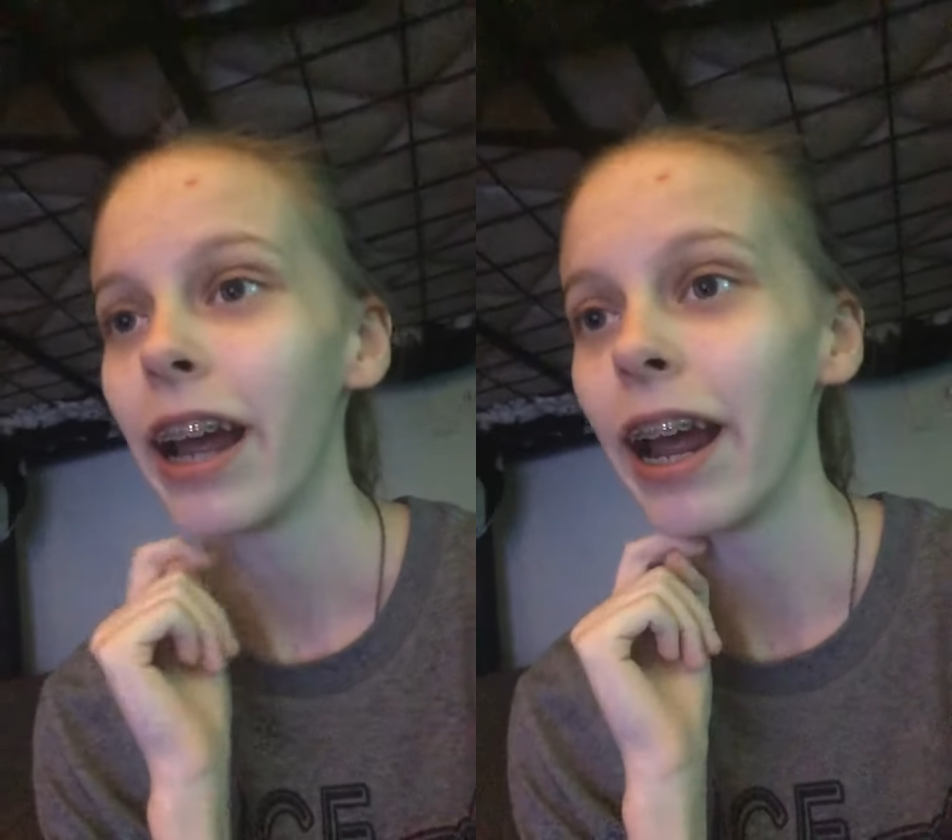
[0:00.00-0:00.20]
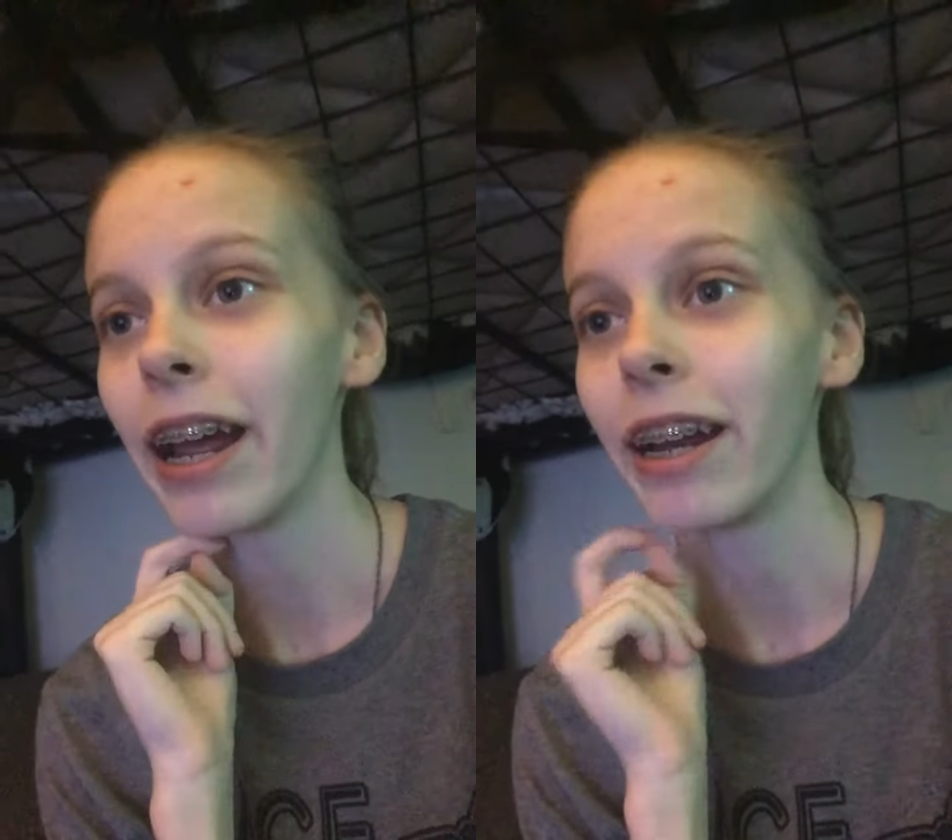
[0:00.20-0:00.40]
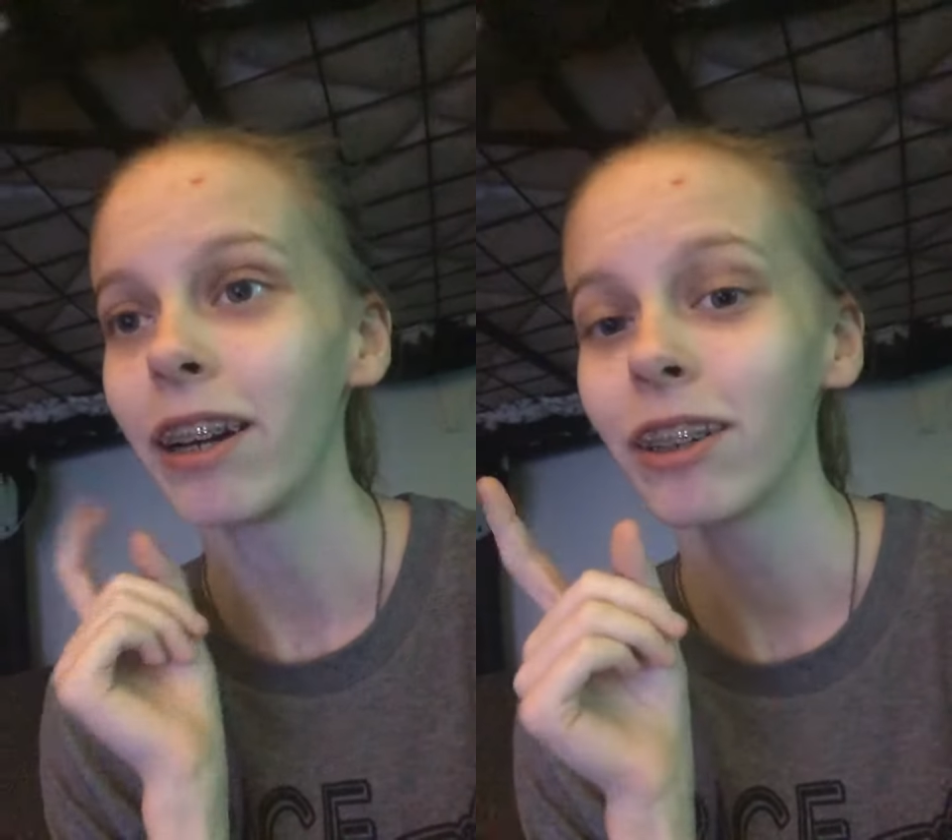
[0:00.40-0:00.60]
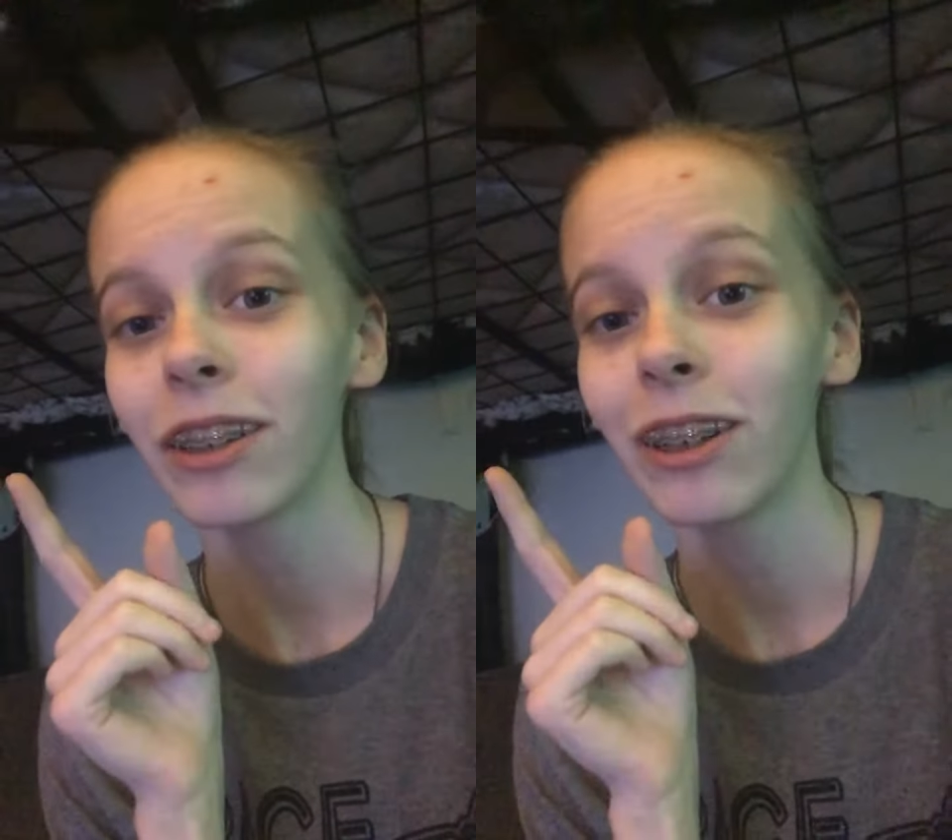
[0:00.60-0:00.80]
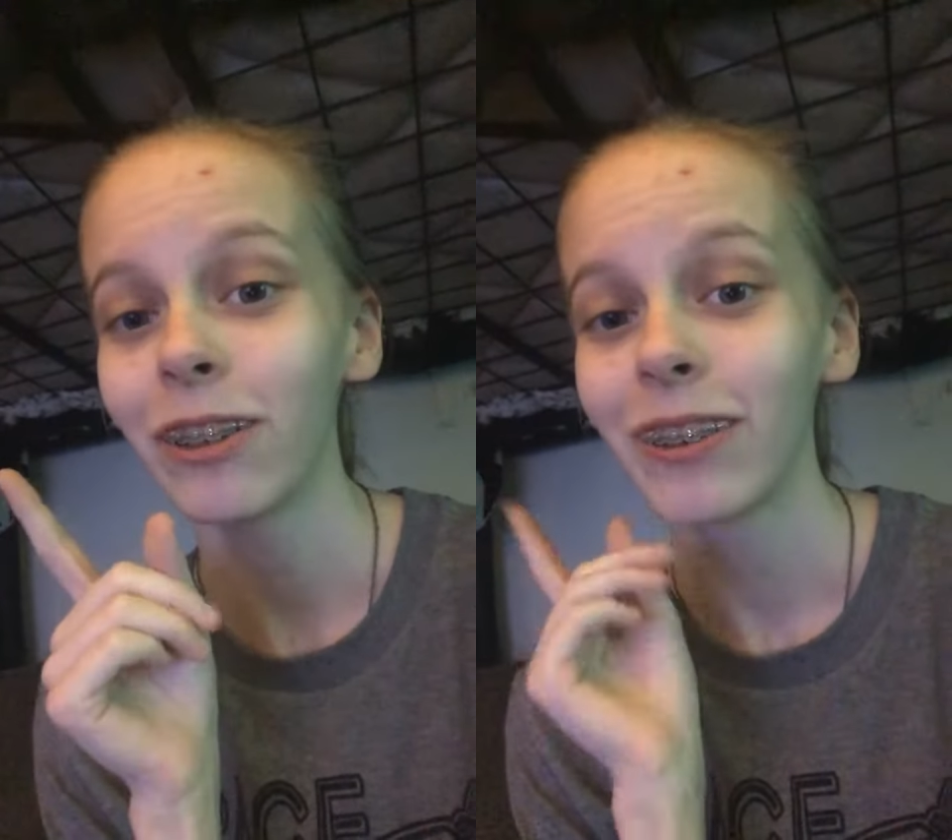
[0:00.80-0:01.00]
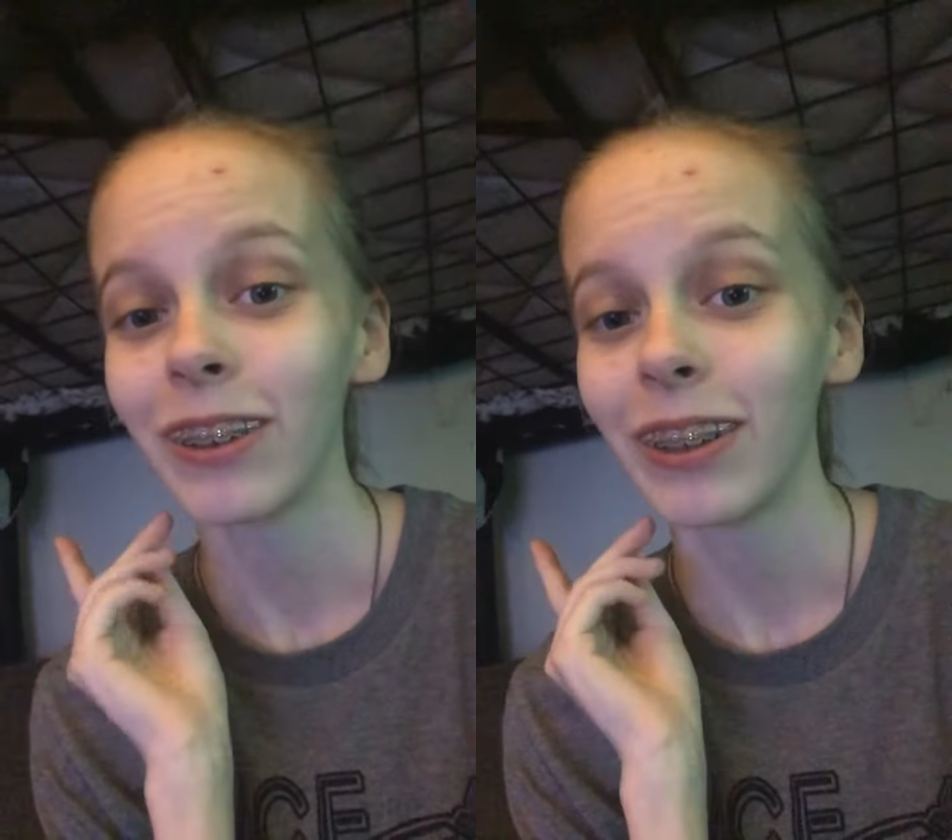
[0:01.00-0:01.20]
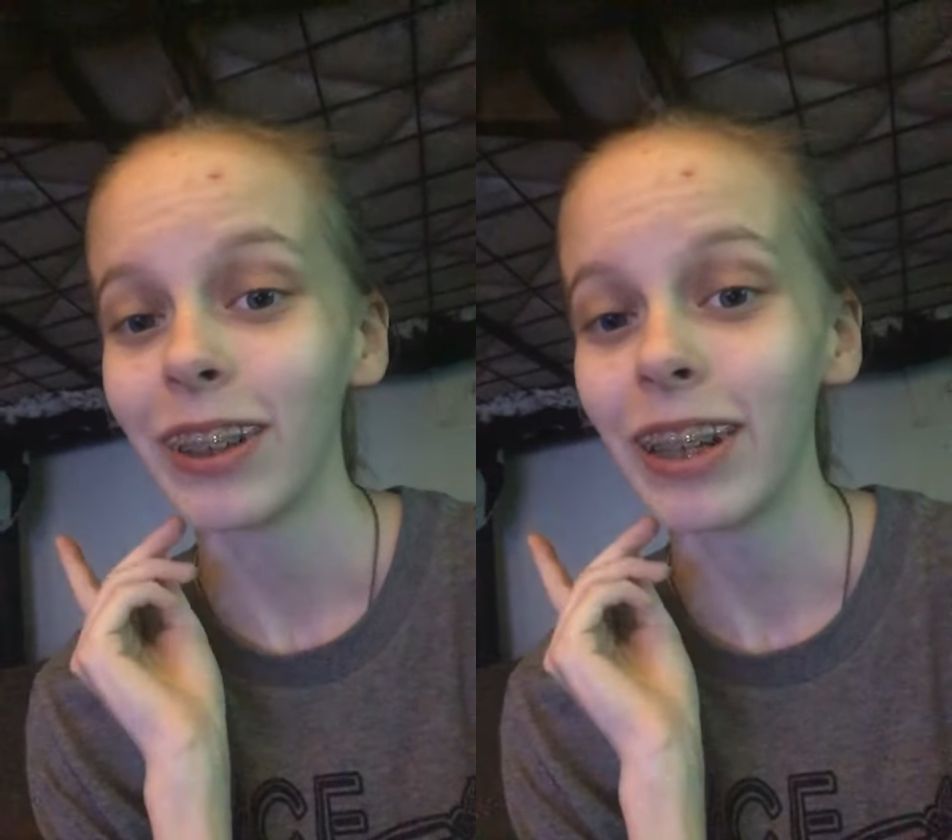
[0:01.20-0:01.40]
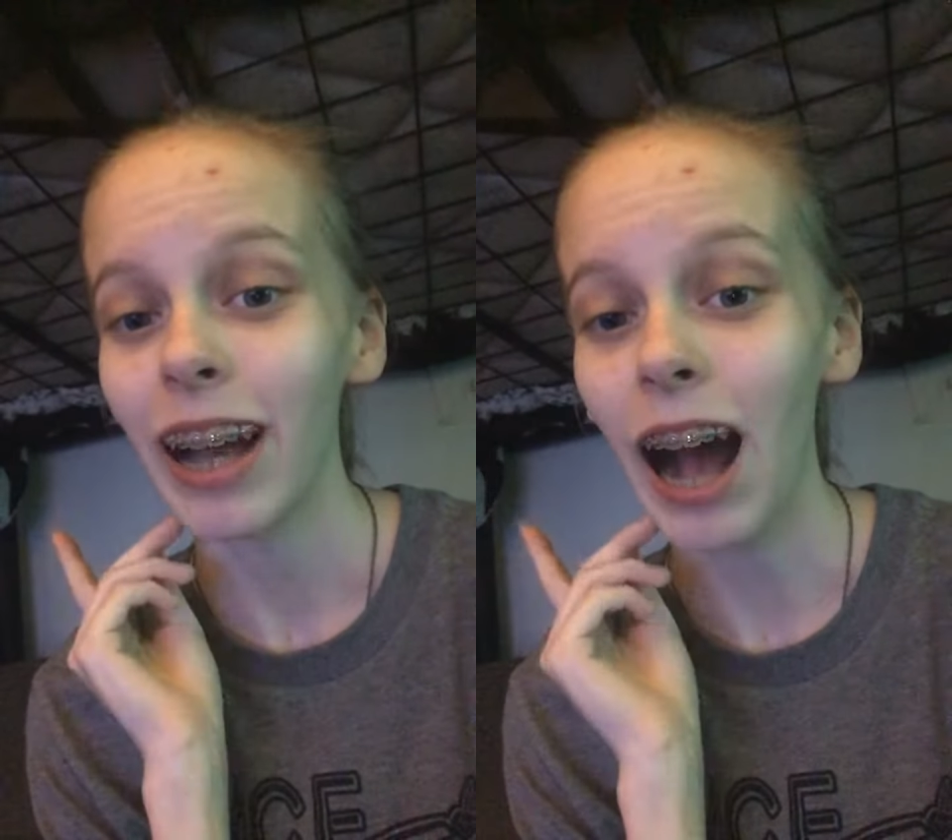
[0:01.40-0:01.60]
And also,
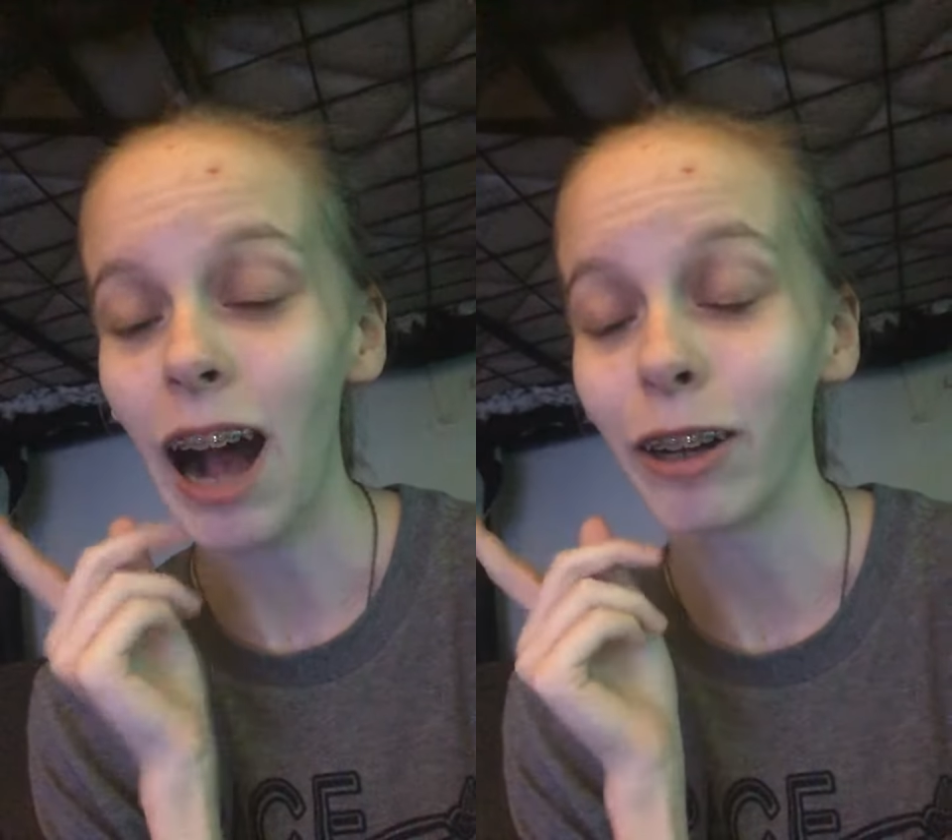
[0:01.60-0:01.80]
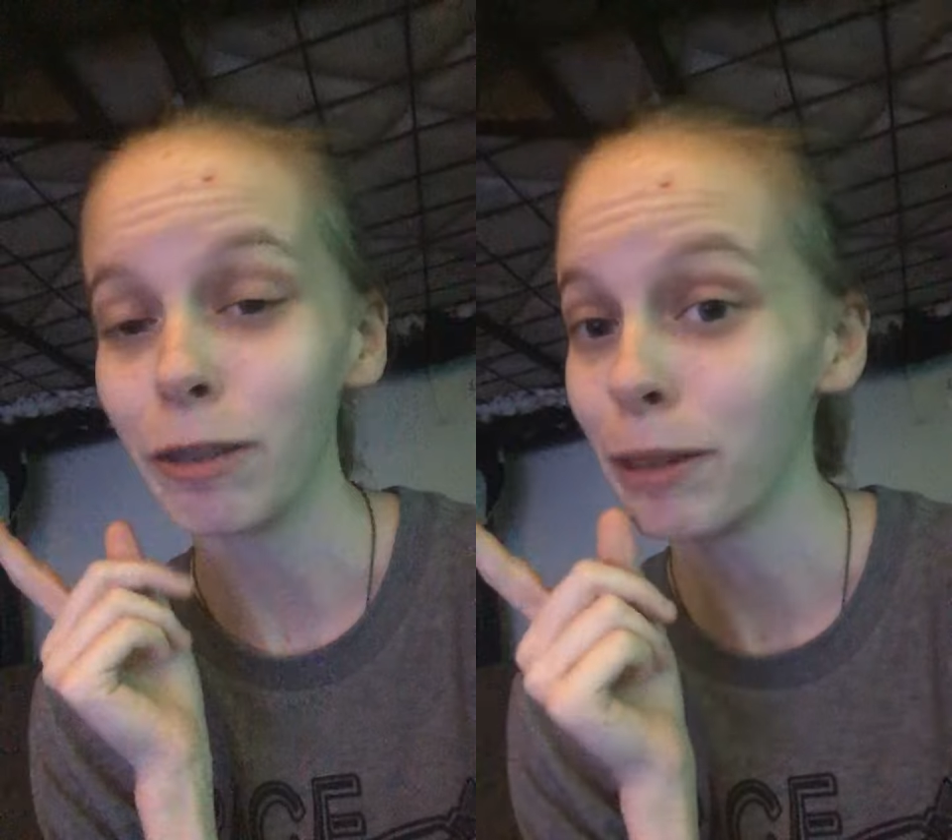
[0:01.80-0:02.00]
I'm gonna